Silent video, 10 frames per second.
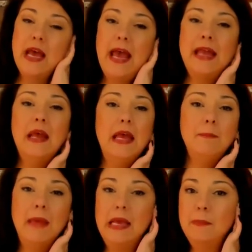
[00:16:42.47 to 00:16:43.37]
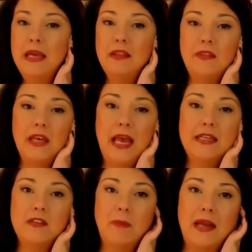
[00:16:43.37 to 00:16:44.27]
And it may be that the
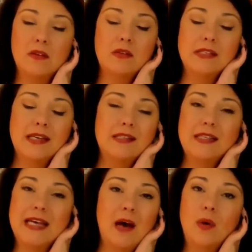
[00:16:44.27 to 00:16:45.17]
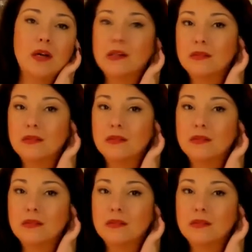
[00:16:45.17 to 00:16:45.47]
Ace of Pentacles is the tower.